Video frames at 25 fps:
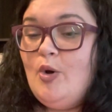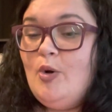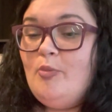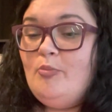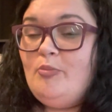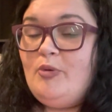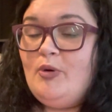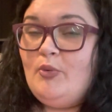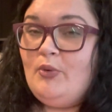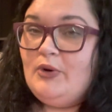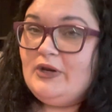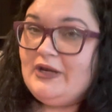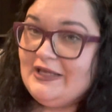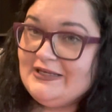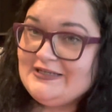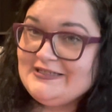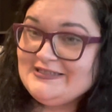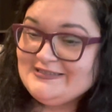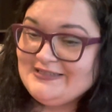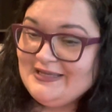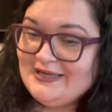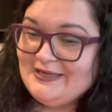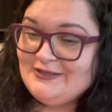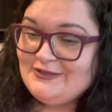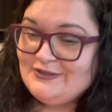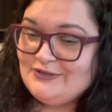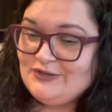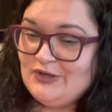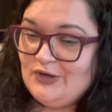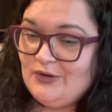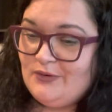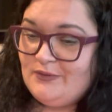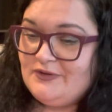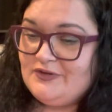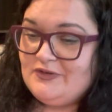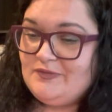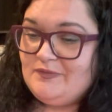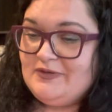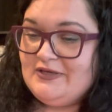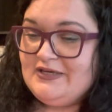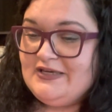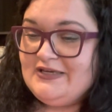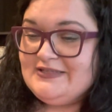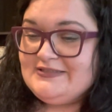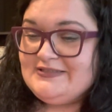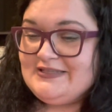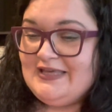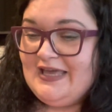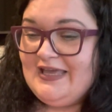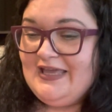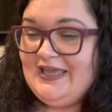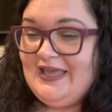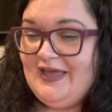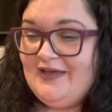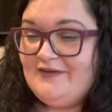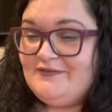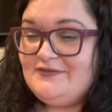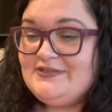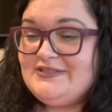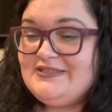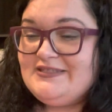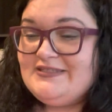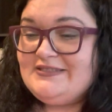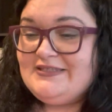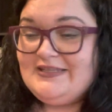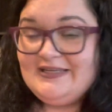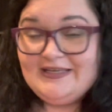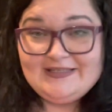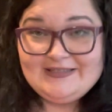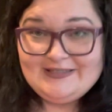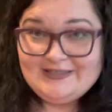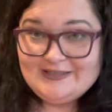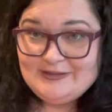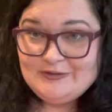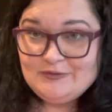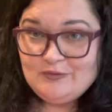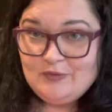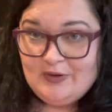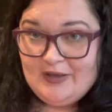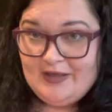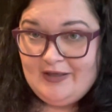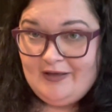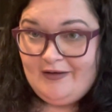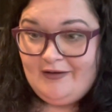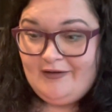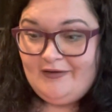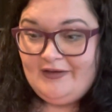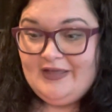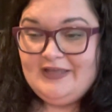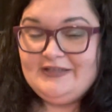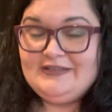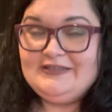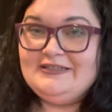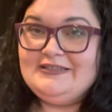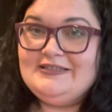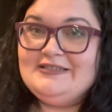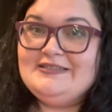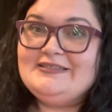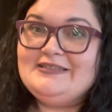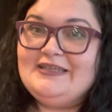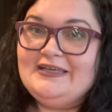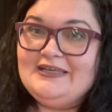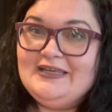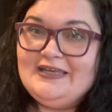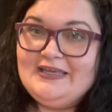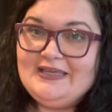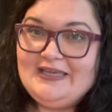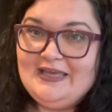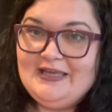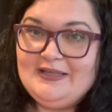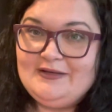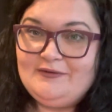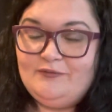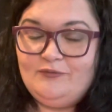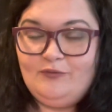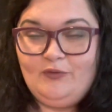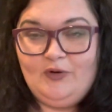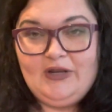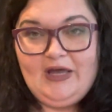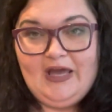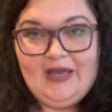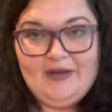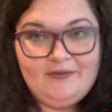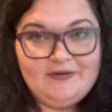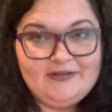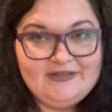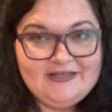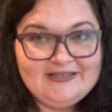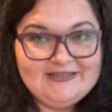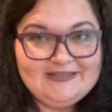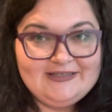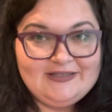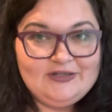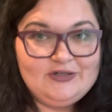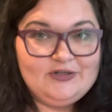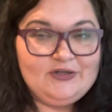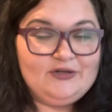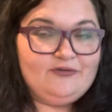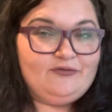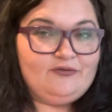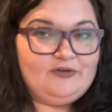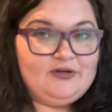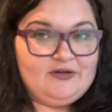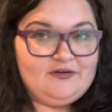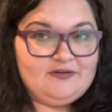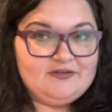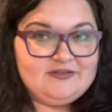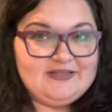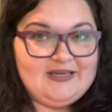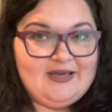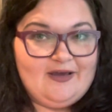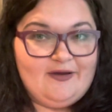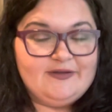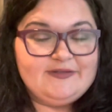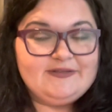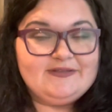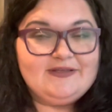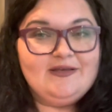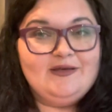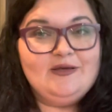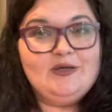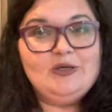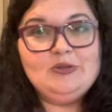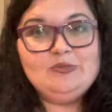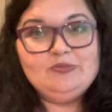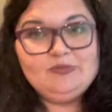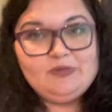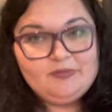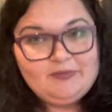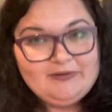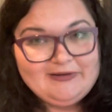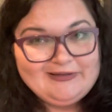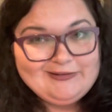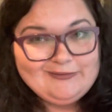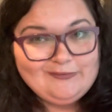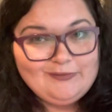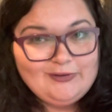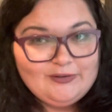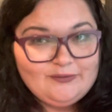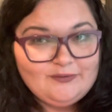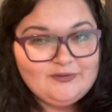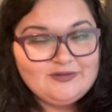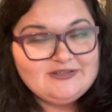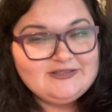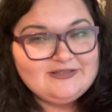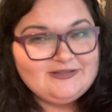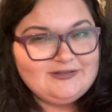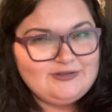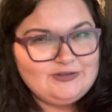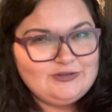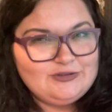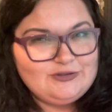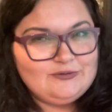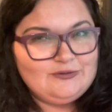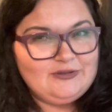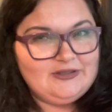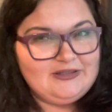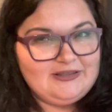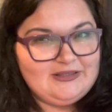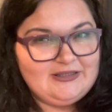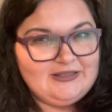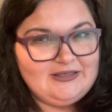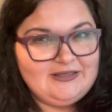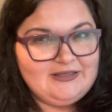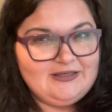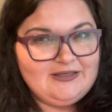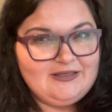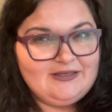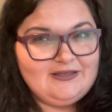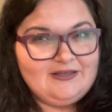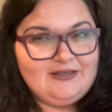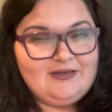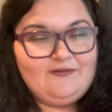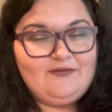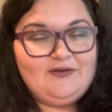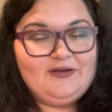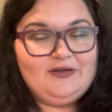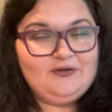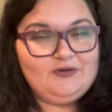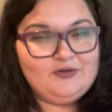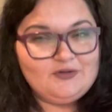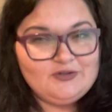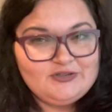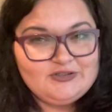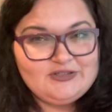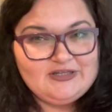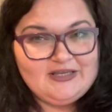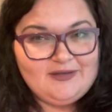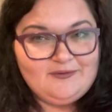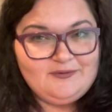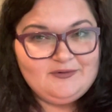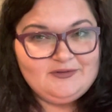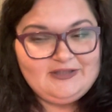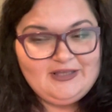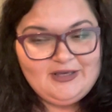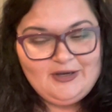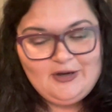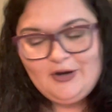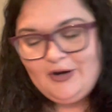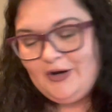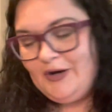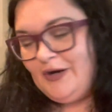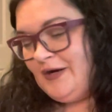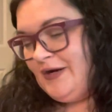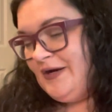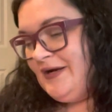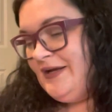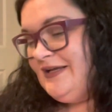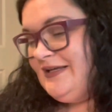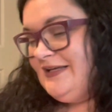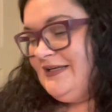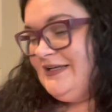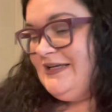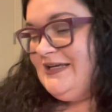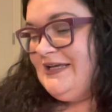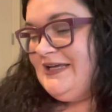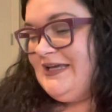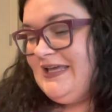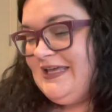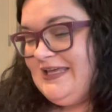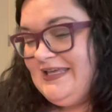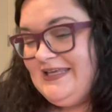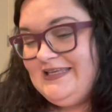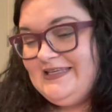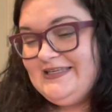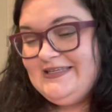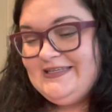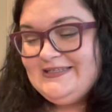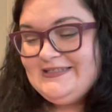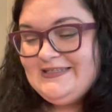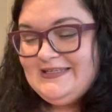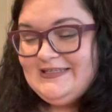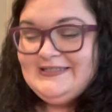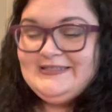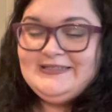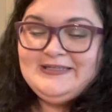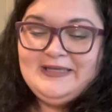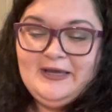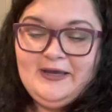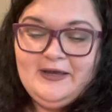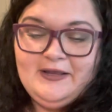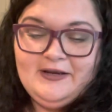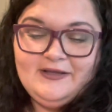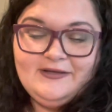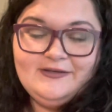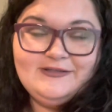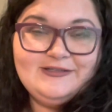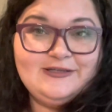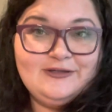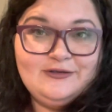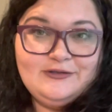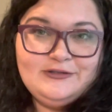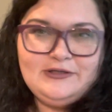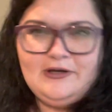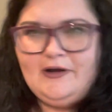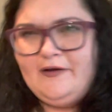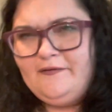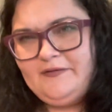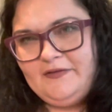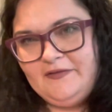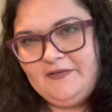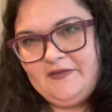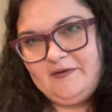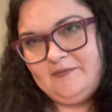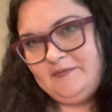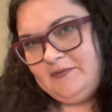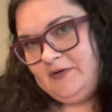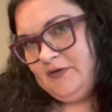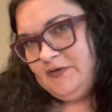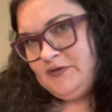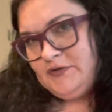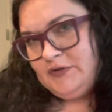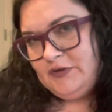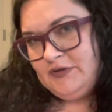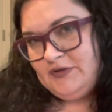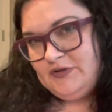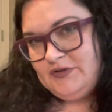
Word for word: But what I decided to go with, because I have 6 as well, and it is like, again, what I would consider a fragrance house, but Bath & Body Works has 2, I think, if I understand what they are, is Escada. So you saw in the thumbnail. So